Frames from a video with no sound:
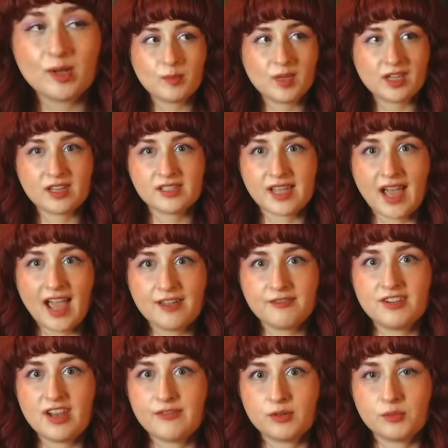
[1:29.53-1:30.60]
because I've
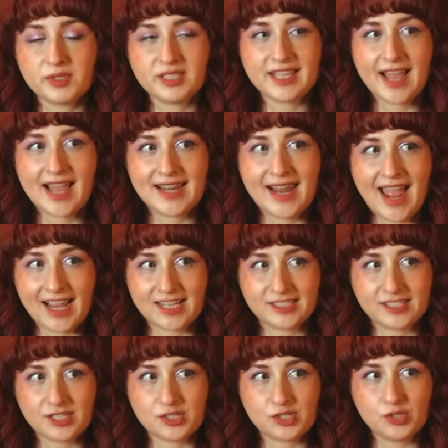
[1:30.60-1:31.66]
never really had
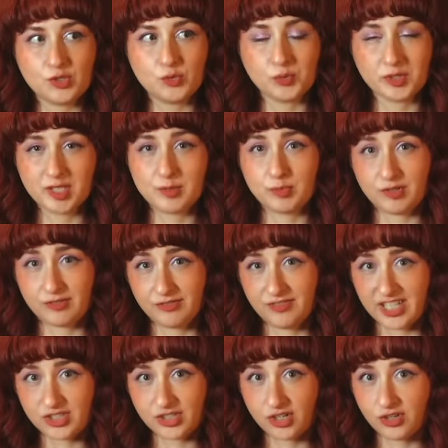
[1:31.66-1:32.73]
access to really
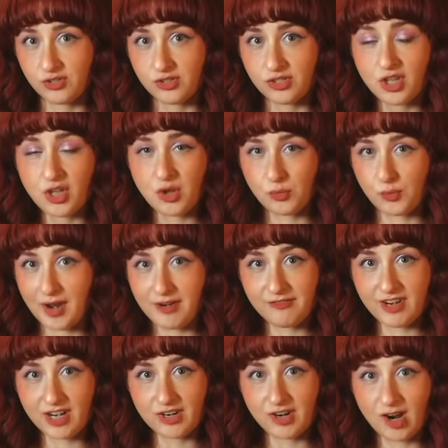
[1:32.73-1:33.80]
professional Ren
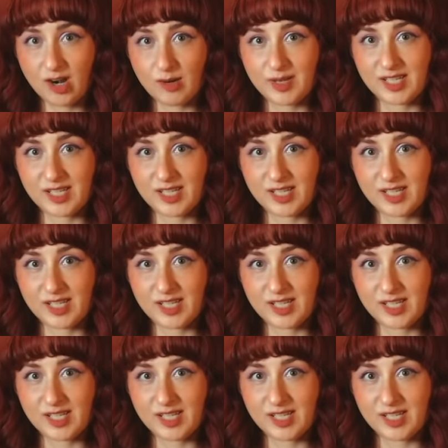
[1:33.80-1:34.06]
fair garb,